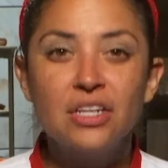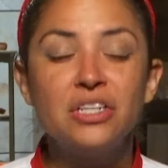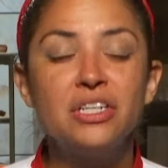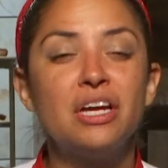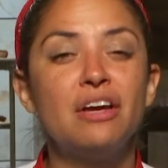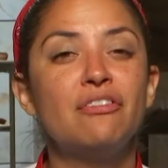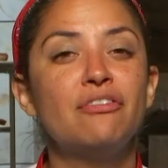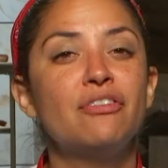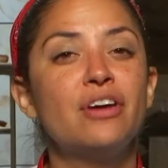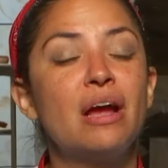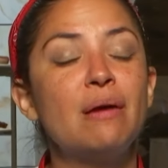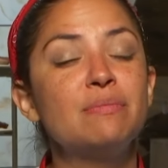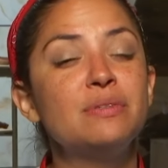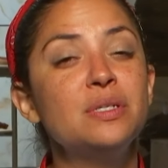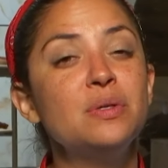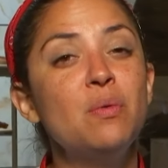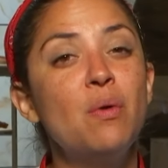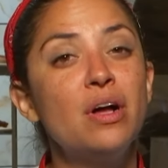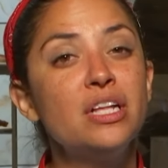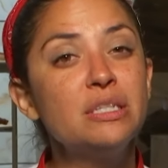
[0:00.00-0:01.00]
Chef
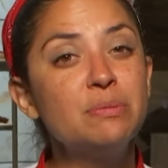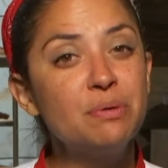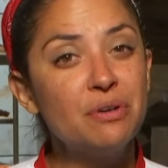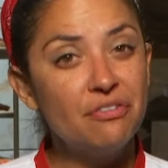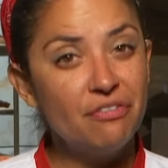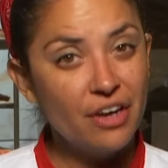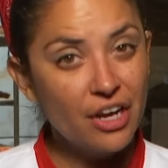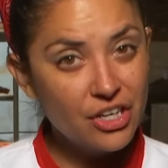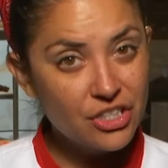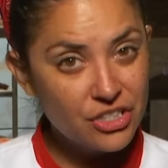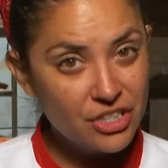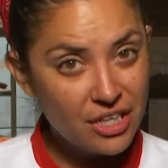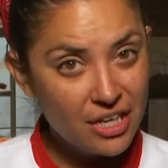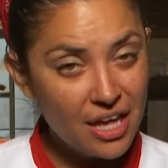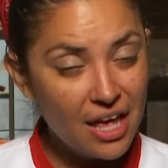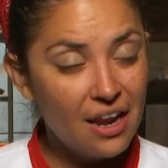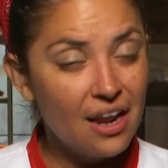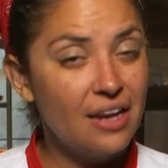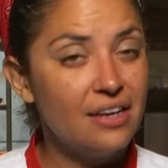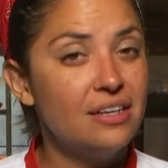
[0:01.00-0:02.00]
Ramsay wants perfection,
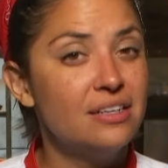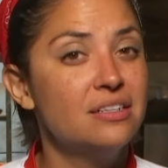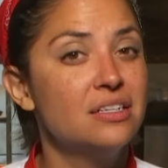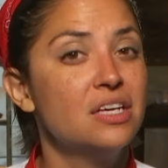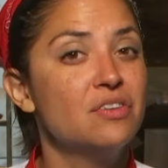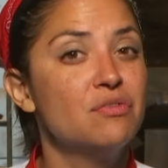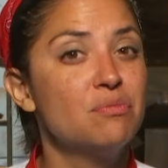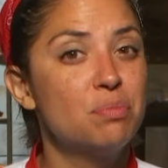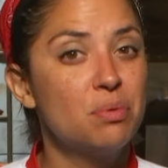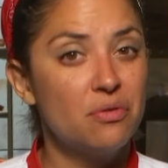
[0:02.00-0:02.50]
and I need to give him